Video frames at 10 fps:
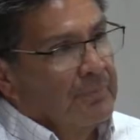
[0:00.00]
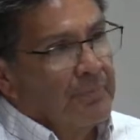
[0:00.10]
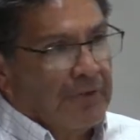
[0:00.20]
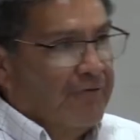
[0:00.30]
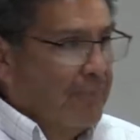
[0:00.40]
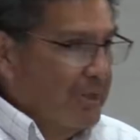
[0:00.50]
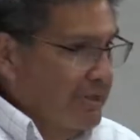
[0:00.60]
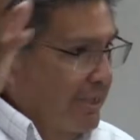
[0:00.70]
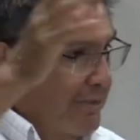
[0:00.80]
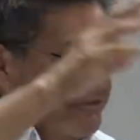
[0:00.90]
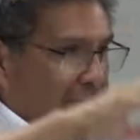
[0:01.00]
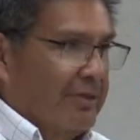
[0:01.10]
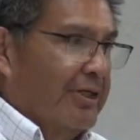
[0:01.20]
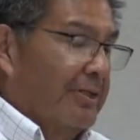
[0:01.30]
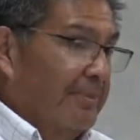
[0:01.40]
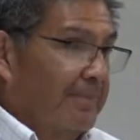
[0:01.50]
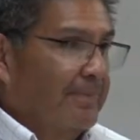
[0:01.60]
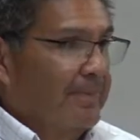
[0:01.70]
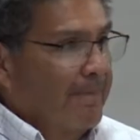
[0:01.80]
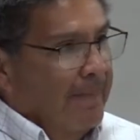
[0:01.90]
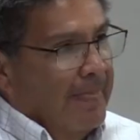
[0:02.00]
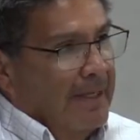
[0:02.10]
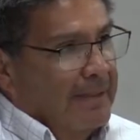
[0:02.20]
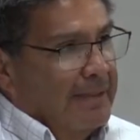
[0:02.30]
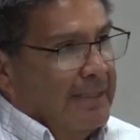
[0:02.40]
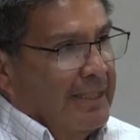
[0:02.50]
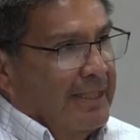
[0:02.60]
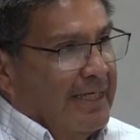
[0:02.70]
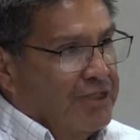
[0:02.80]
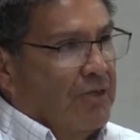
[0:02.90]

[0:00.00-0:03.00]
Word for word: Three, four months later, still there. And